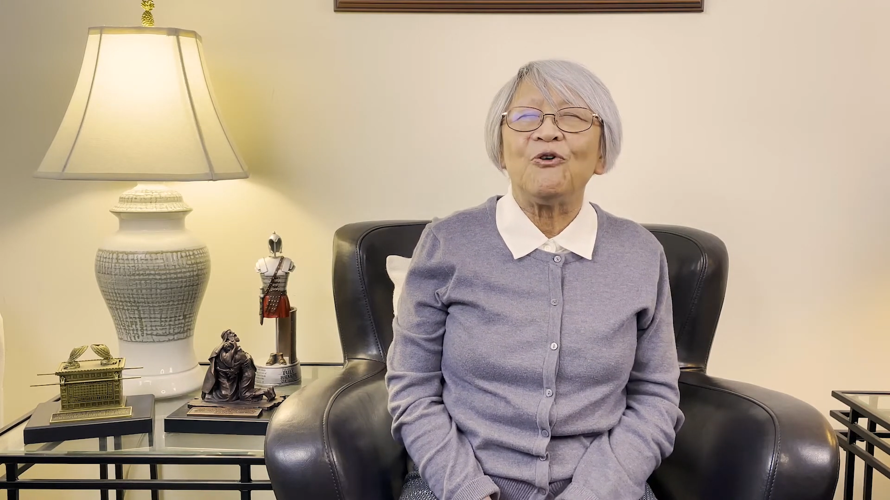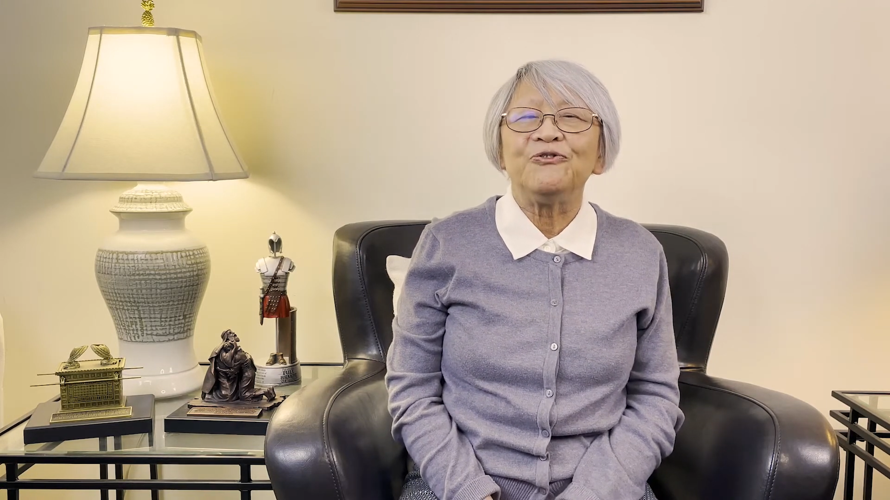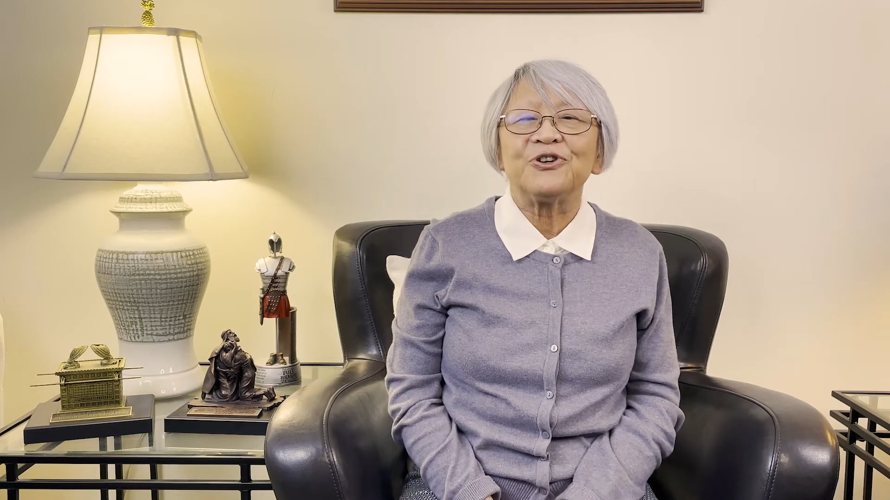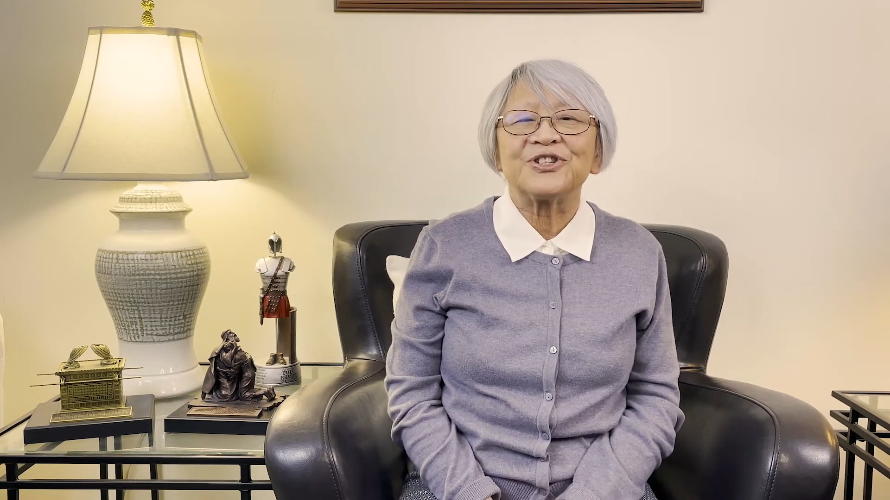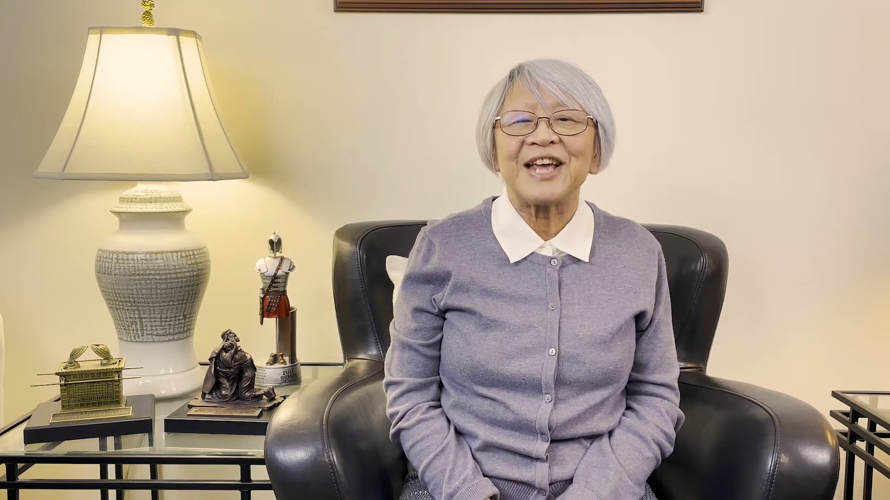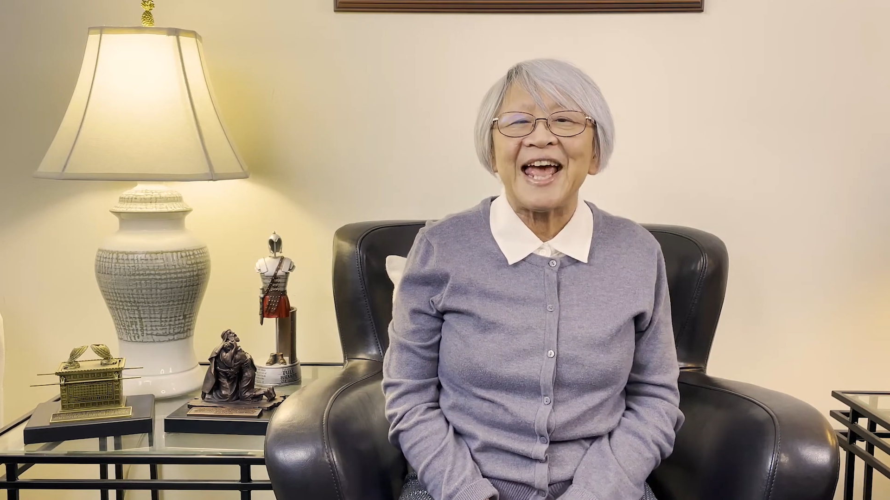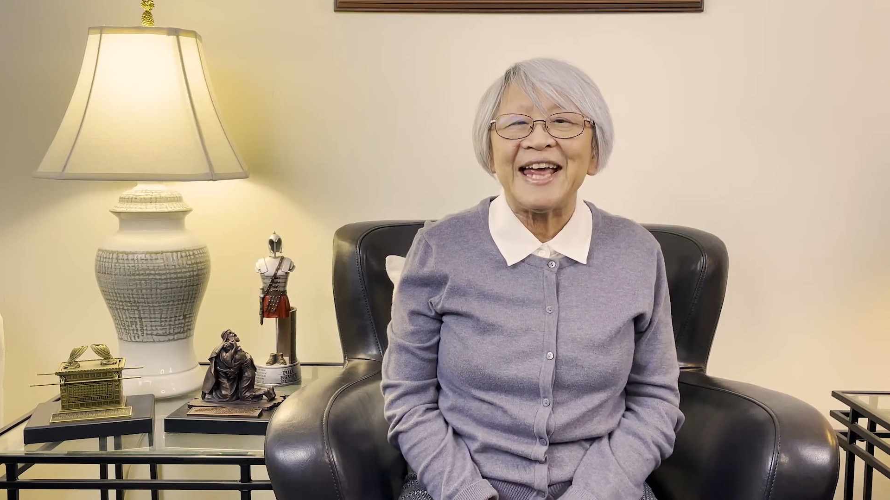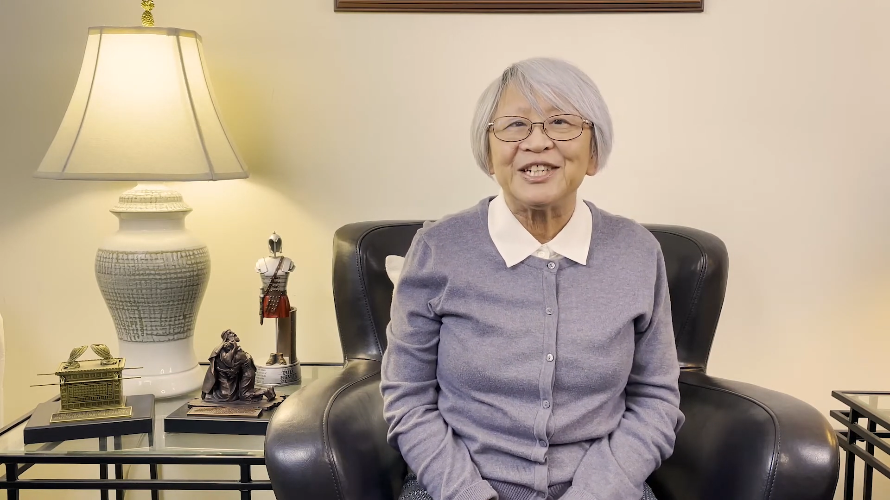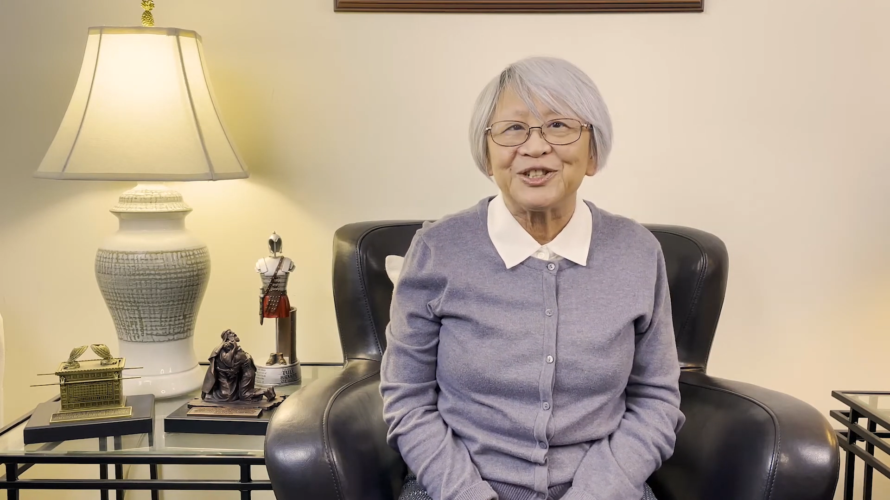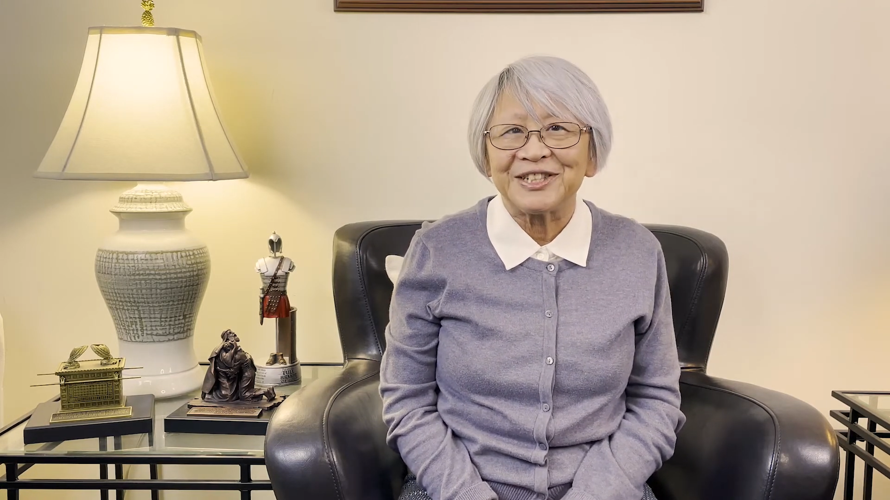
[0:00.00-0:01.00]
verse
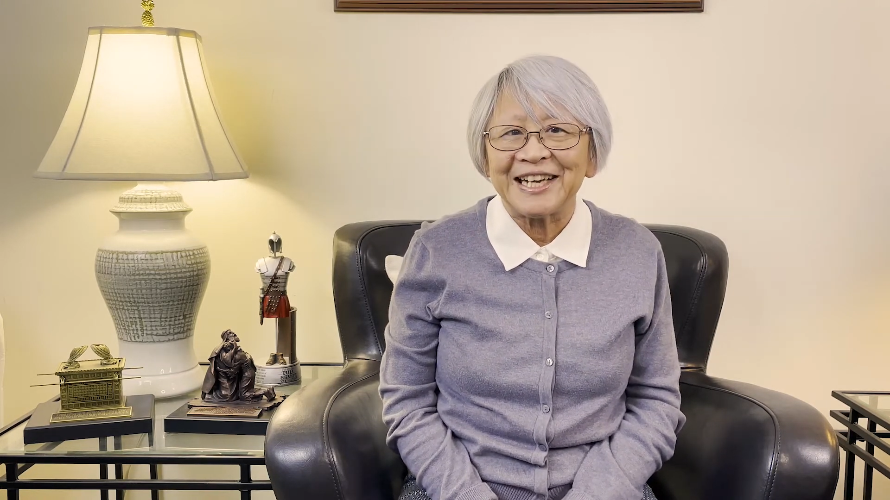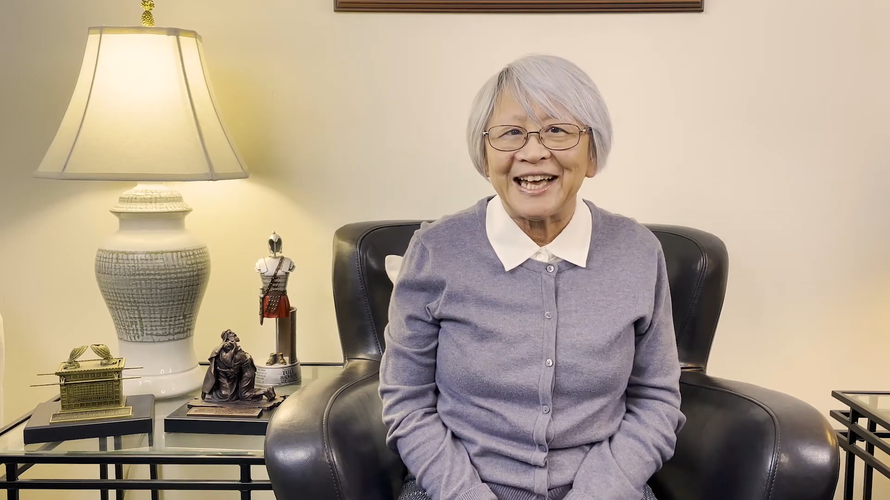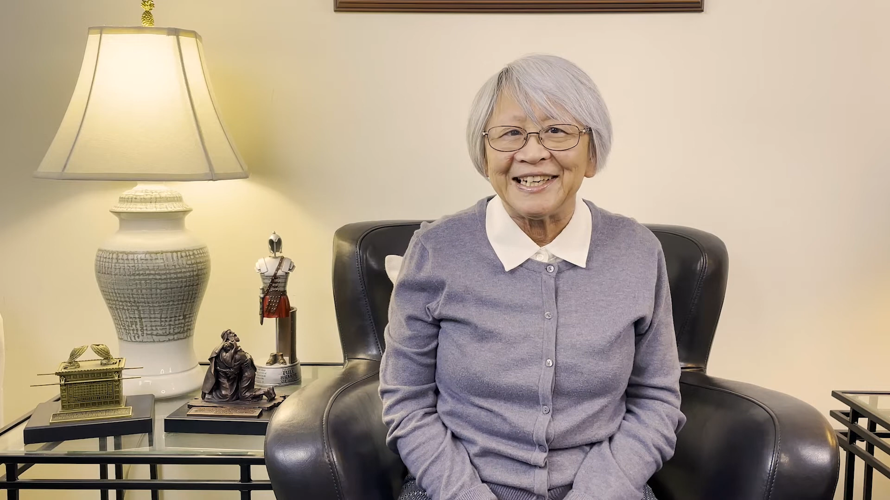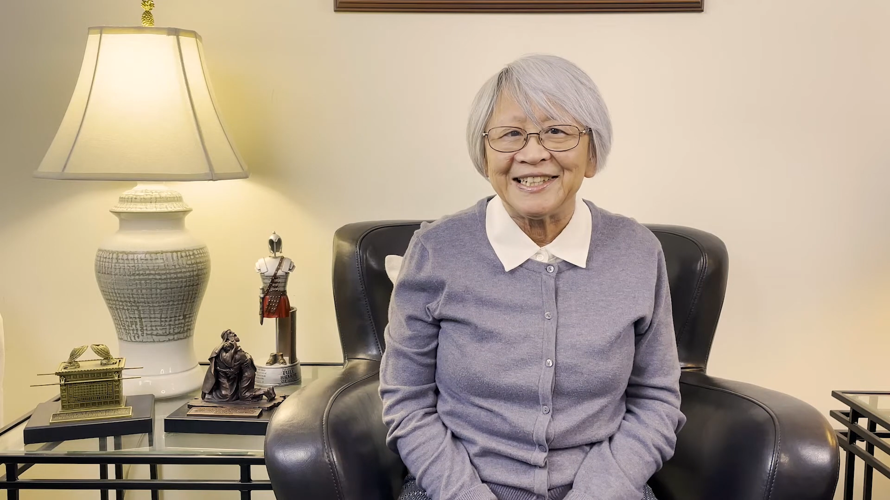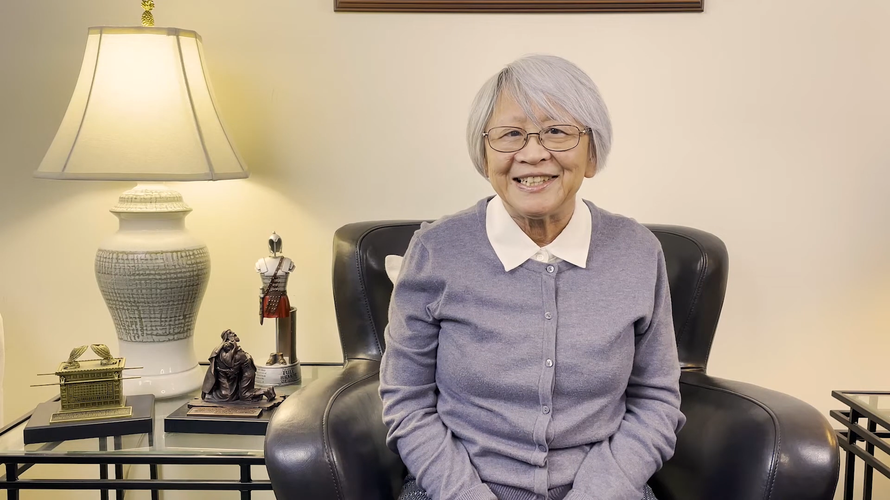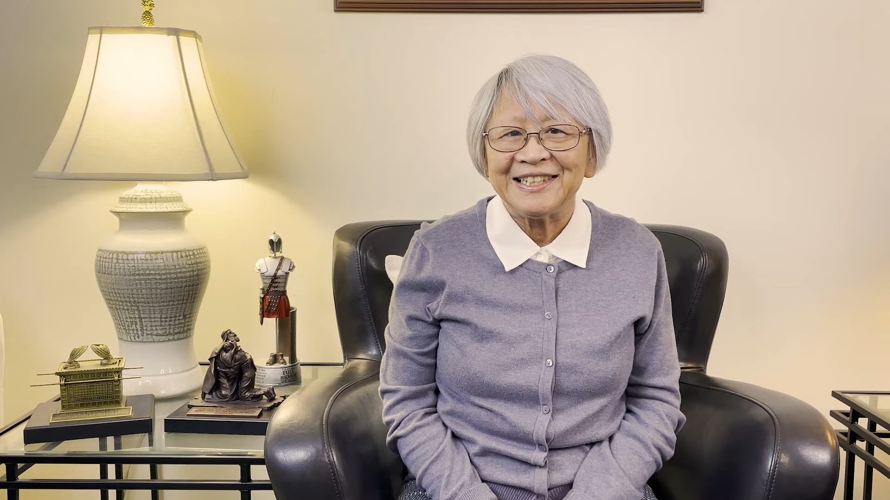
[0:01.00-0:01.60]
8 to 10.